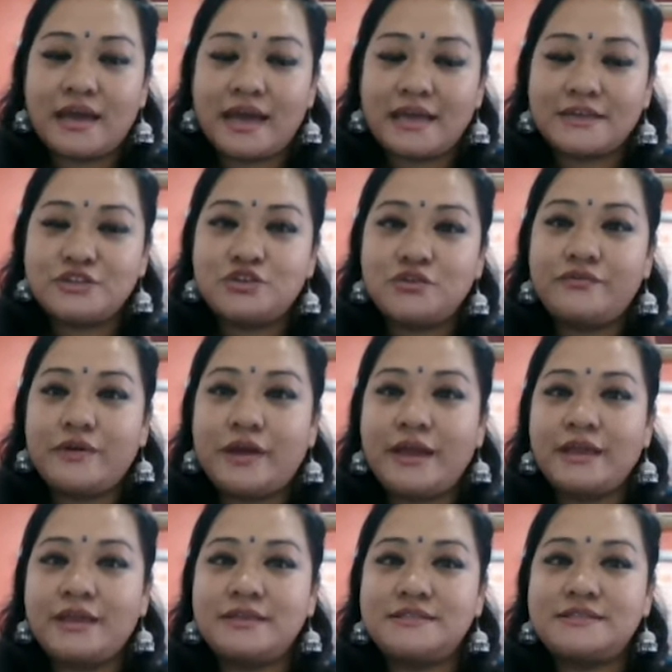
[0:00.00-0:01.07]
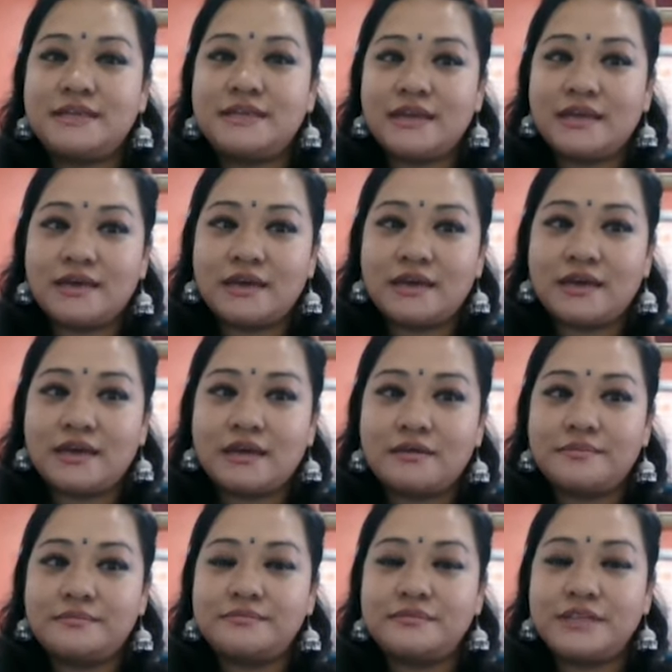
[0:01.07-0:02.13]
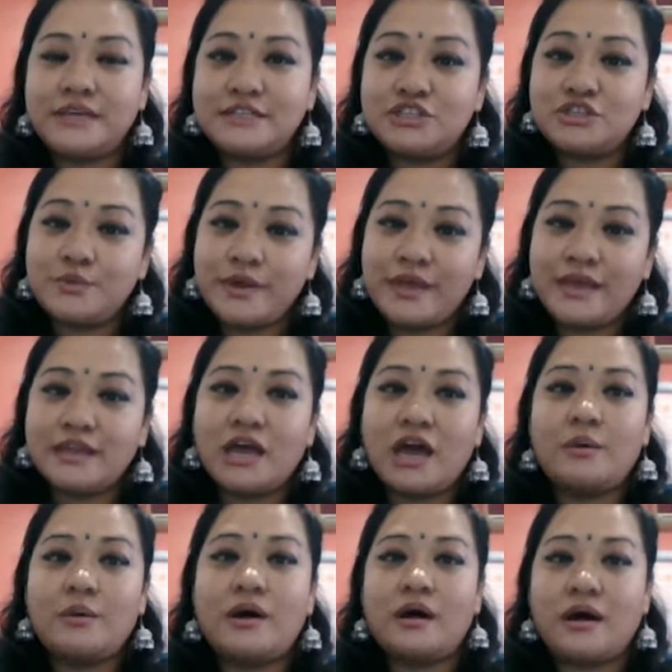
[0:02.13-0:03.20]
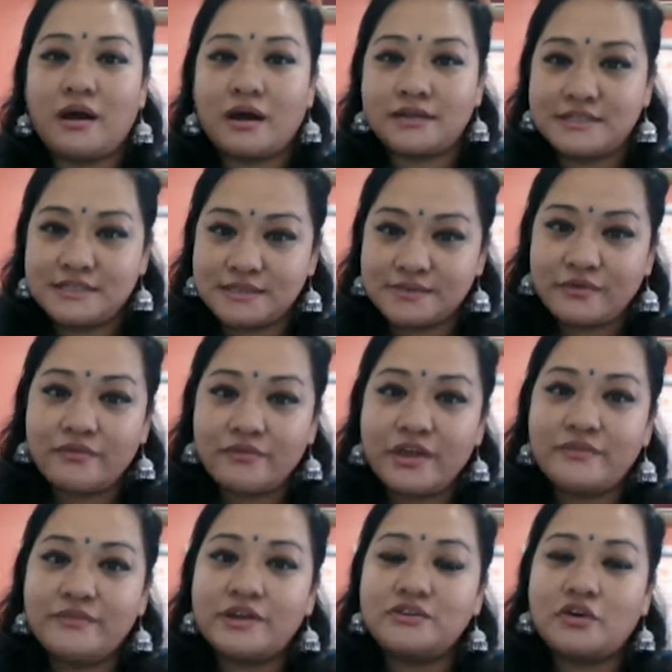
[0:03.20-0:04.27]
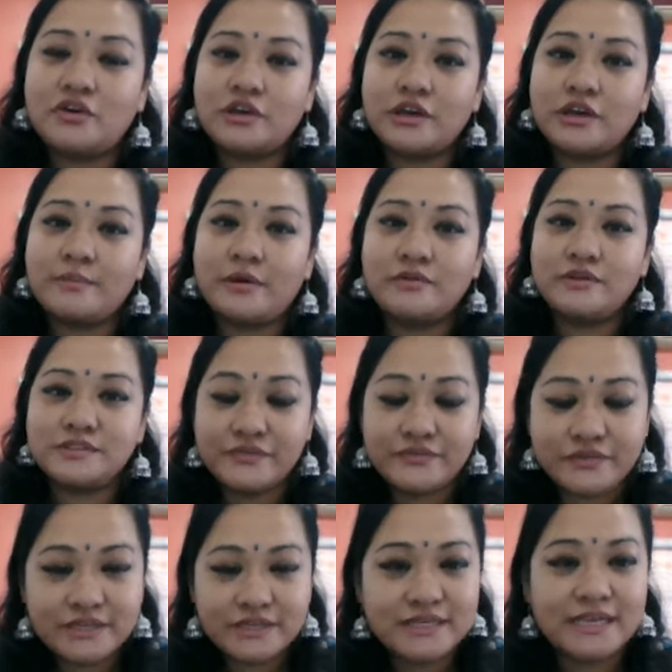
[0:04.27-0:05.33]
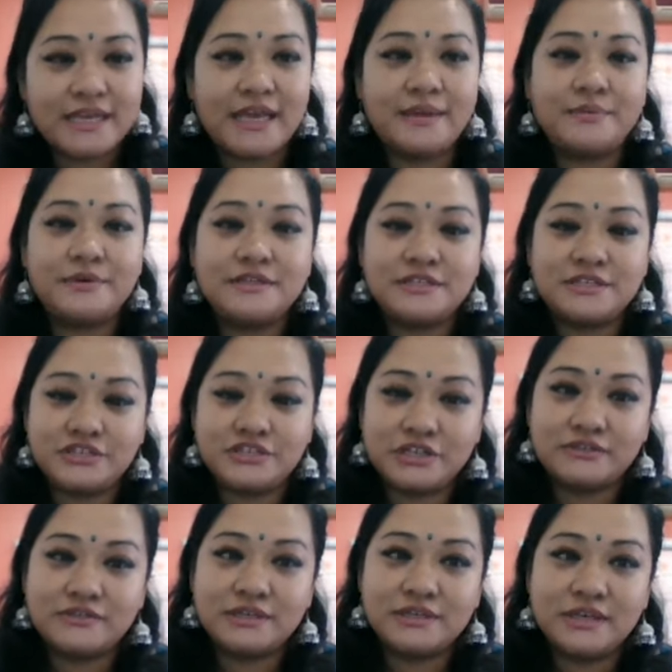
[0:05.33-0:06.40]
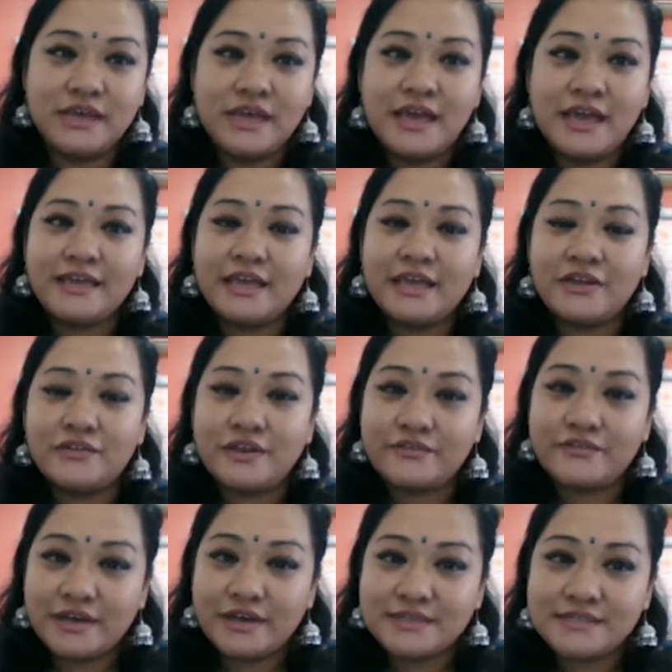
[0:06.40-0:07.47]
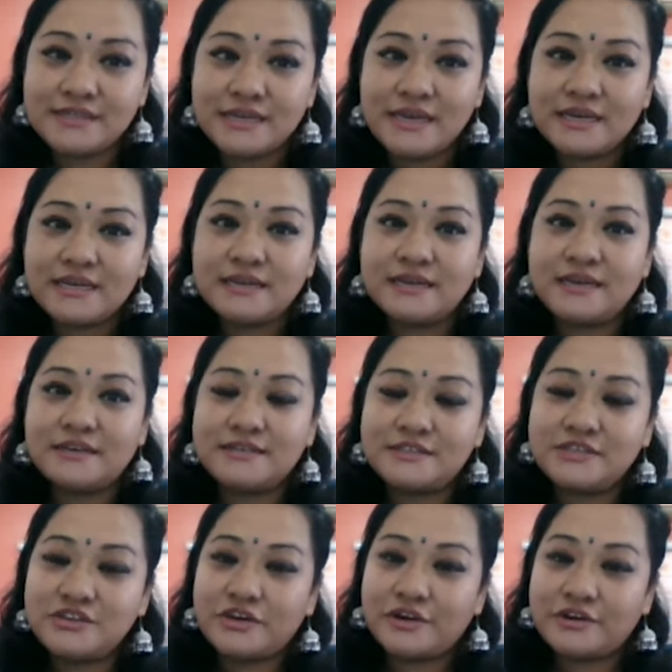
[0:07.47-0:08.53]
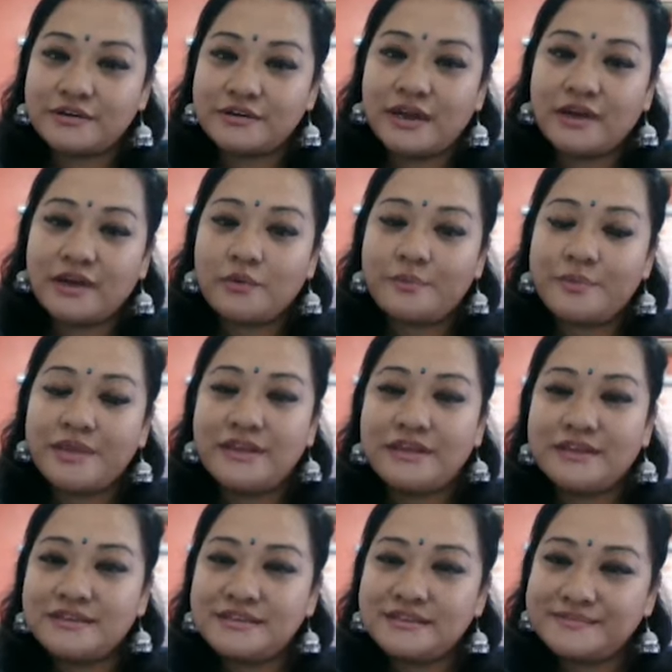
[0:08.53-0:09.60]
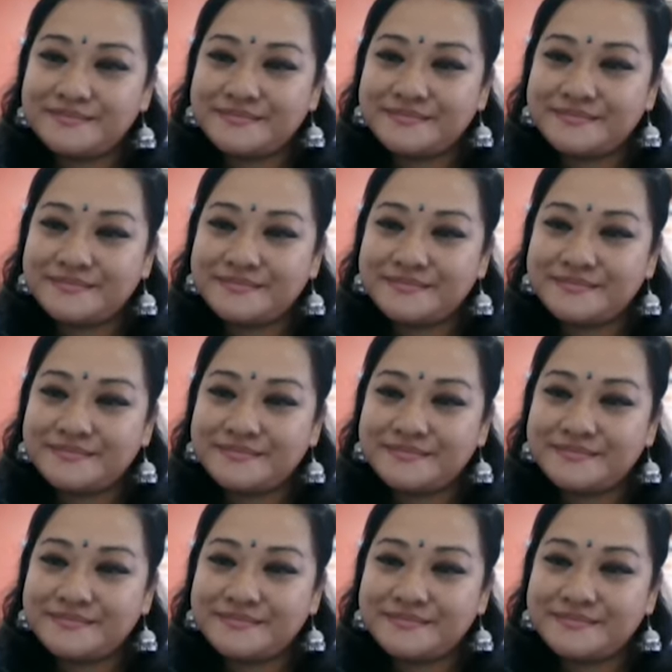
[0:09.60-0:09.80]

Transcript: has to find um, its way in our hearts for when we are talking mm about differently abled children? Can mm you mm-hmm. give us your opinion?